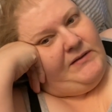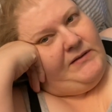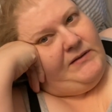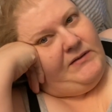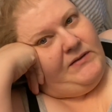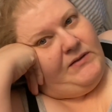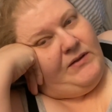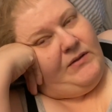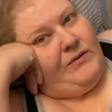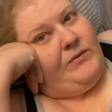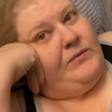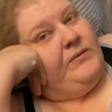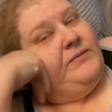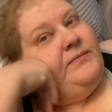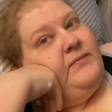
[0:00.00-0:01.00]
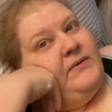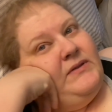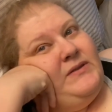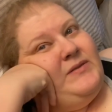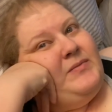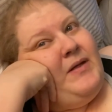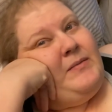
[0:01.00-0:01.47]
so
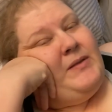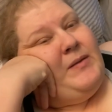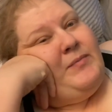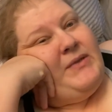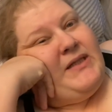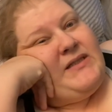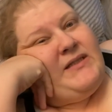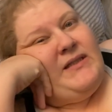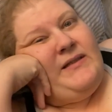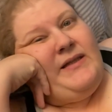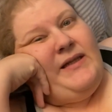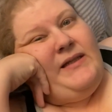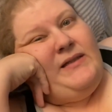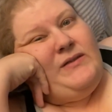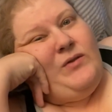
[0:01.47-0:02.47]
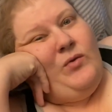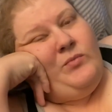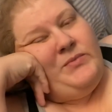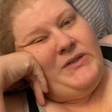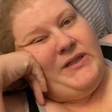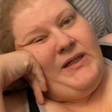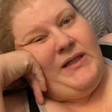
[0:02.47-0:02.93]
it's probably a blessing that he's home
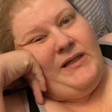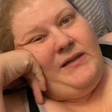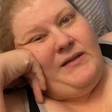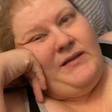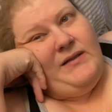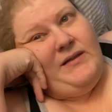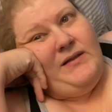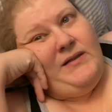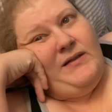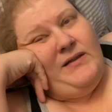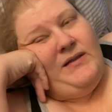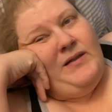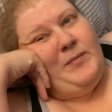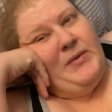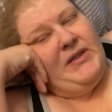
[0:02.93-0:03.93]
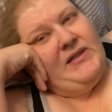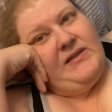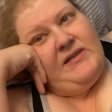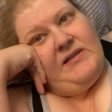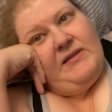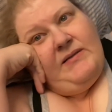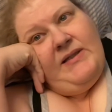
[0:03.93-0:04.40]
today
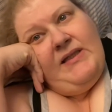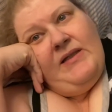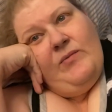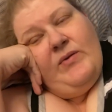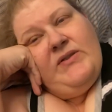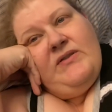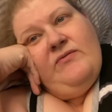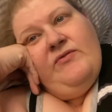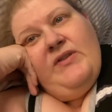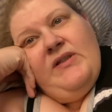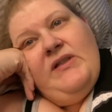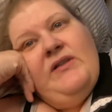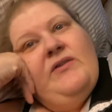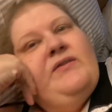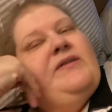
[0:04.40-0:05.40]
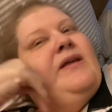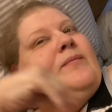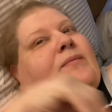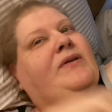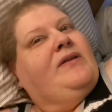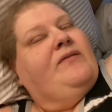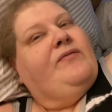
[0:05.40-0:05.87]
because he wasn't feeling good that
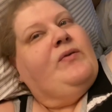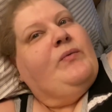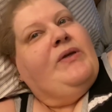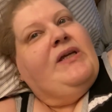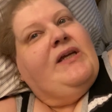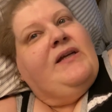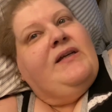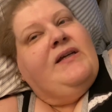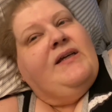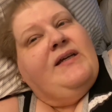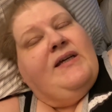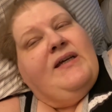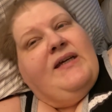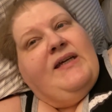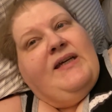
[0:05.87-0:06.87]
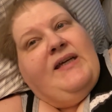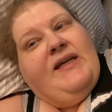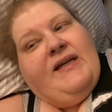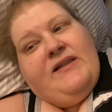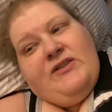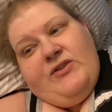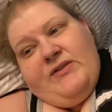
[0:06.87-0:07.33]
well over the weekend. He
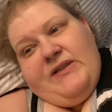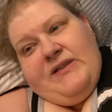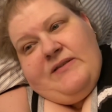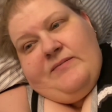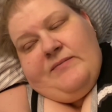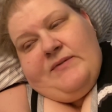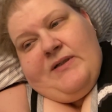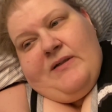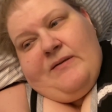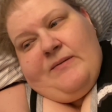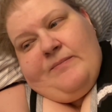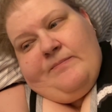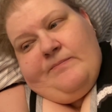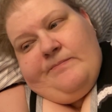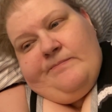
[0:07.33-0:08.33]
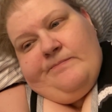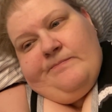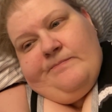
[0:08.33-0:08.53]
actually, um,